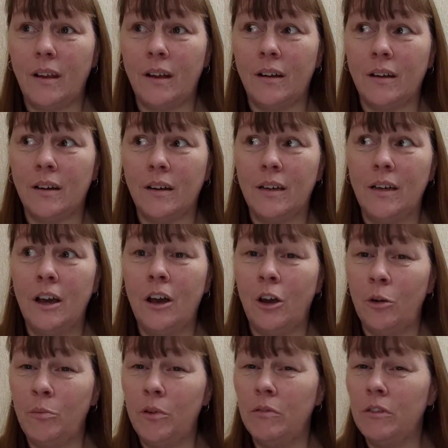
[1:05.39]
I
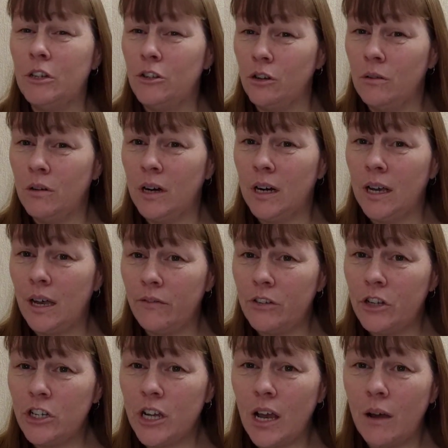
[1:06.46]
hope you enjoy what I have
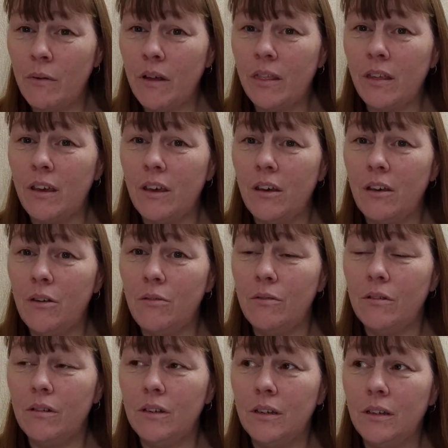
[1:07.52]
to share with
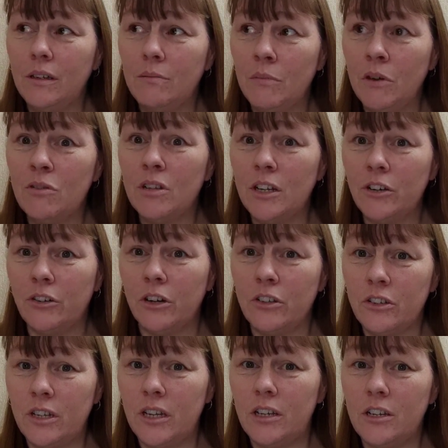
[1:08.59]
you. Mostly
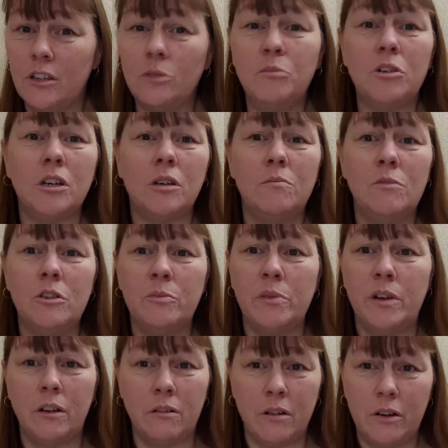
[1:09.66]
cross stitch, sometimes a
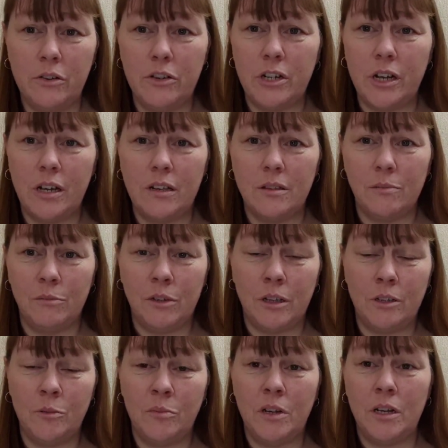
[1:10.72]
bit of crochet,
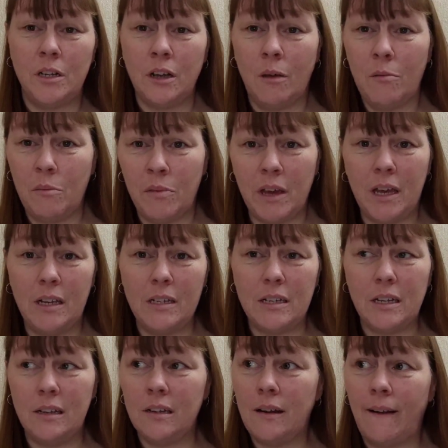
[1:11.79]
sometimes a bit of diamond
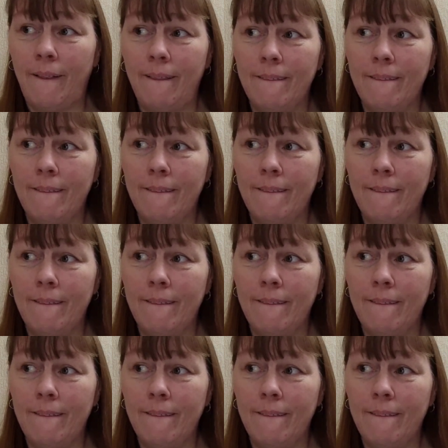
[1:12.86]
painting.